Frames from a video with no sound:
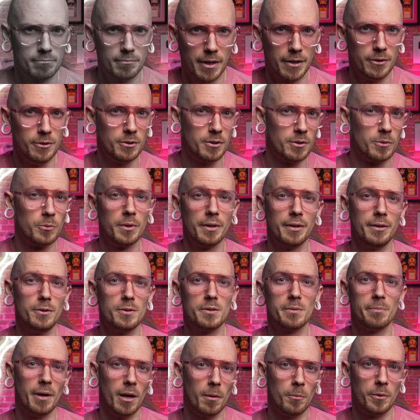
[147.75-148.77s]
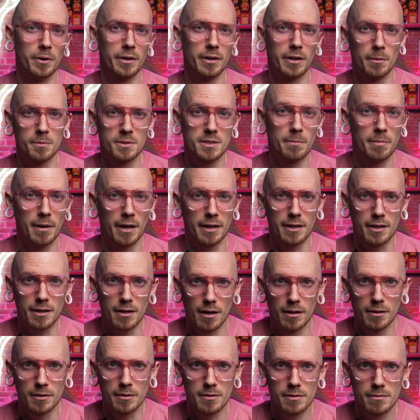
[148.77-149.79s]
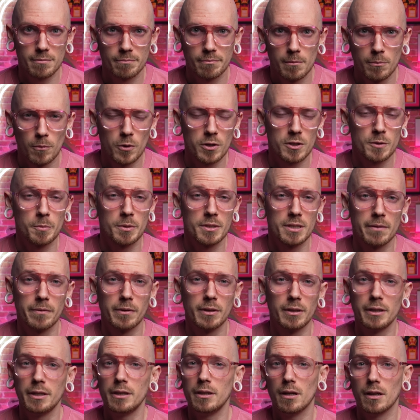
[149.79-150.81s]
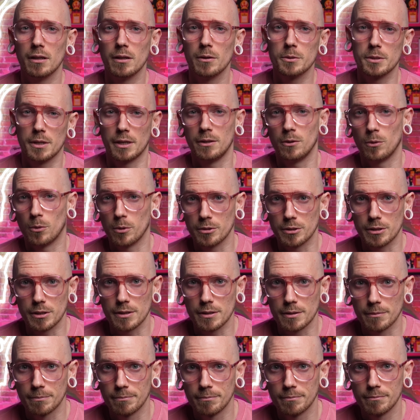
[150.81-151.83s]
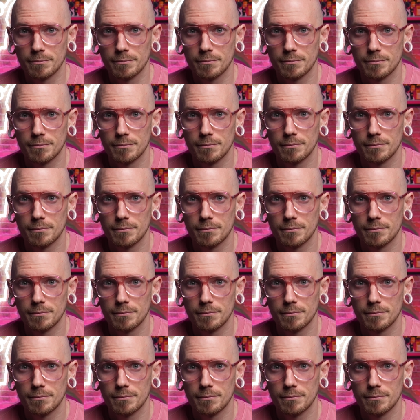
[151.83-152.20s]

and you could really use some help when it comes to packing colors, more specifically yellows and oranges. But the